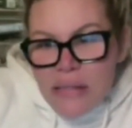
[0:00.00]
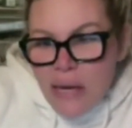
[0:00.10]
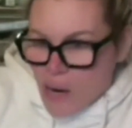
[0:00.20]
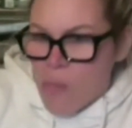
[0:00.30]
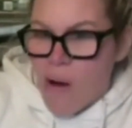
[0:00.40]

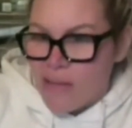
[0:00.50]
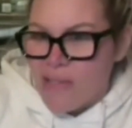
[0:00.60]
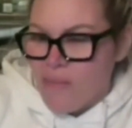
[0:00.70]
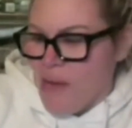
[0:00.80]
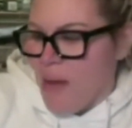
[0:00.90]
and I want
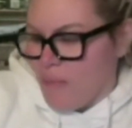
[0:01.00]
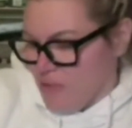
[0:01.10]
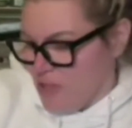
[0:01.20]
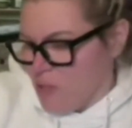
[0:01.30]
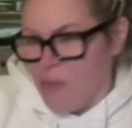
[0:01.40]
to be
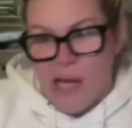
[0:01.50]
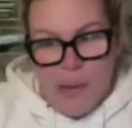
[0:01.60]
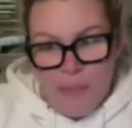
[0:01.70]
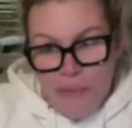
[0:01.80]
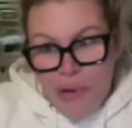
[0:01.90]
able to speak
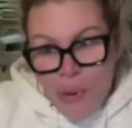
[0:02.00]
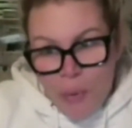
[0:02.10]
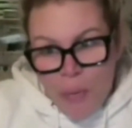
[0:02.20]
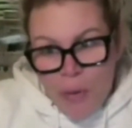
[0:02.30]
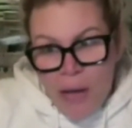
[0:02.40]
up for
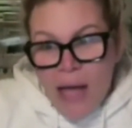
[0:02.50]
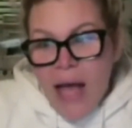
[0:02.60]
you